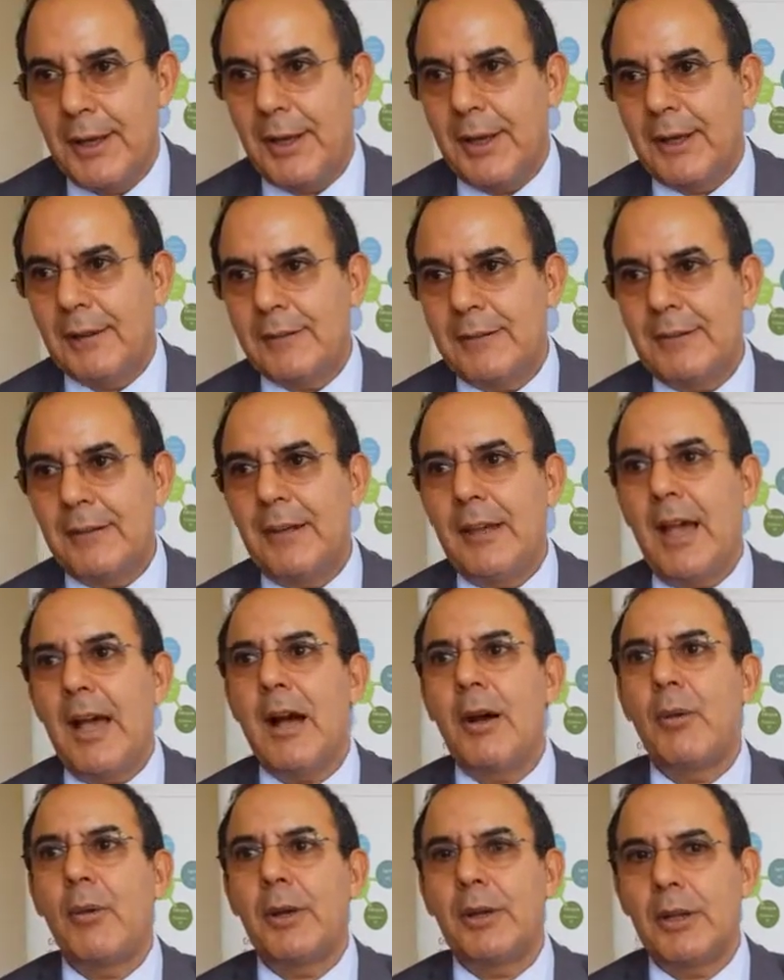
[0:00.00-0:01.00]
and see
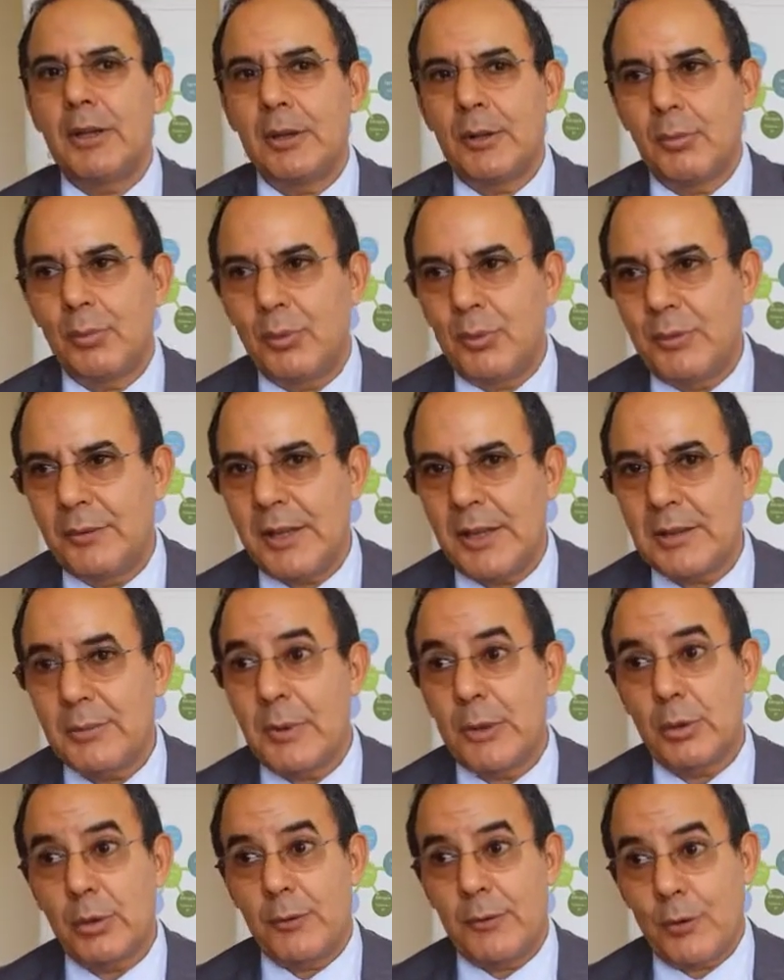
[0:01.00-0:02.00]
how we can improve that.
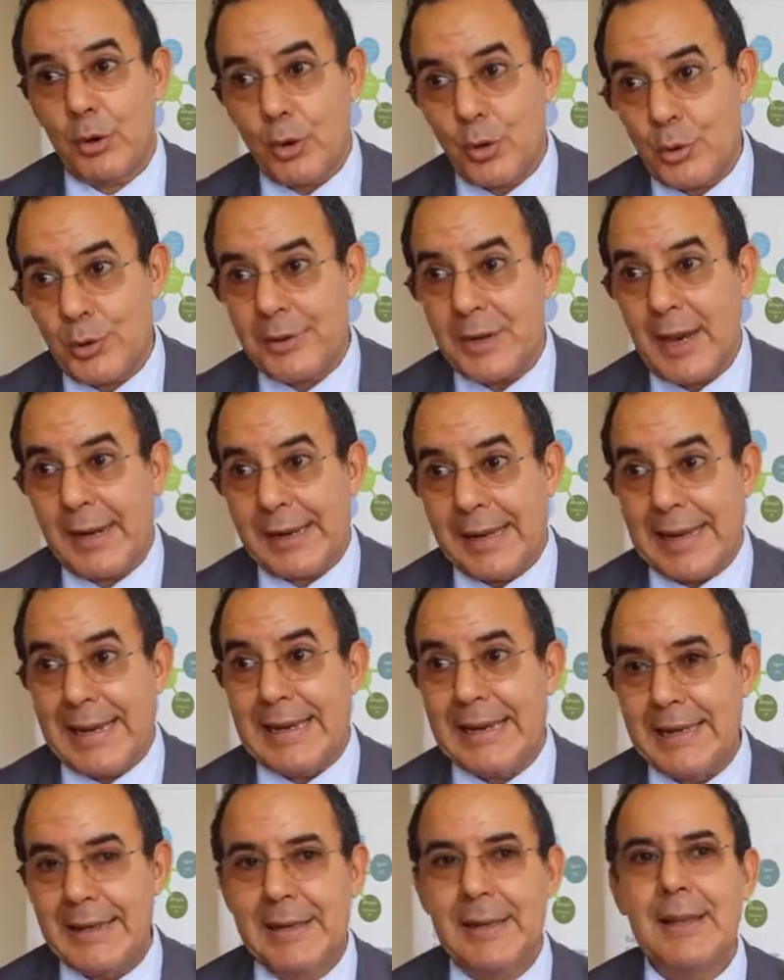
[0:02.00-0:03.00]
But of course,
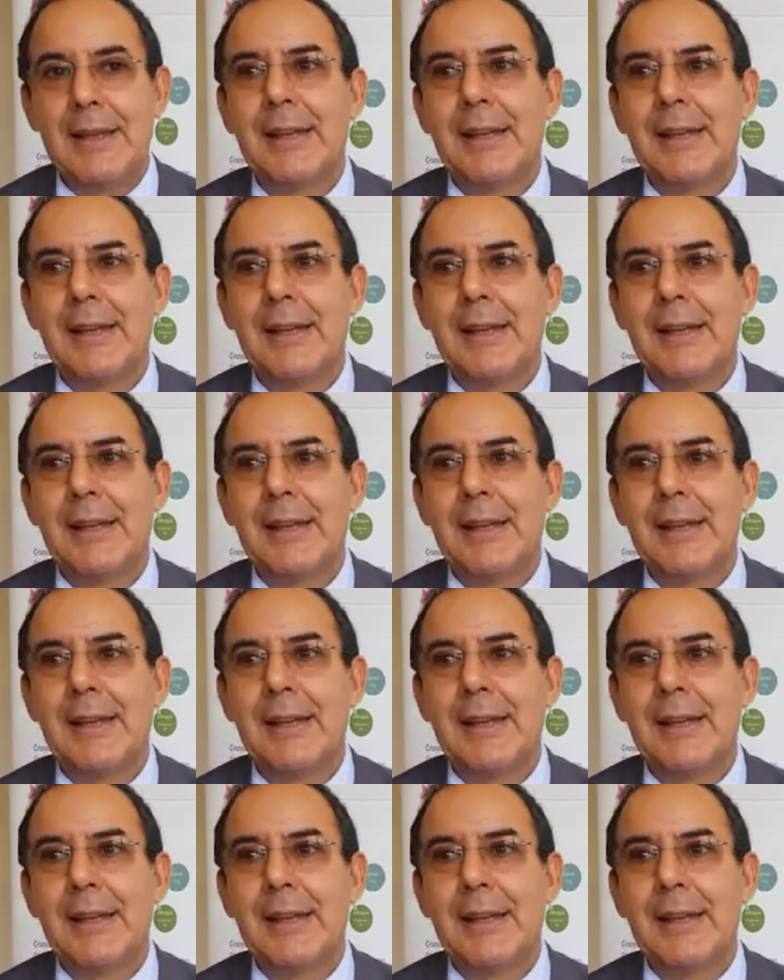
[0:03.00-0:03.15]
again,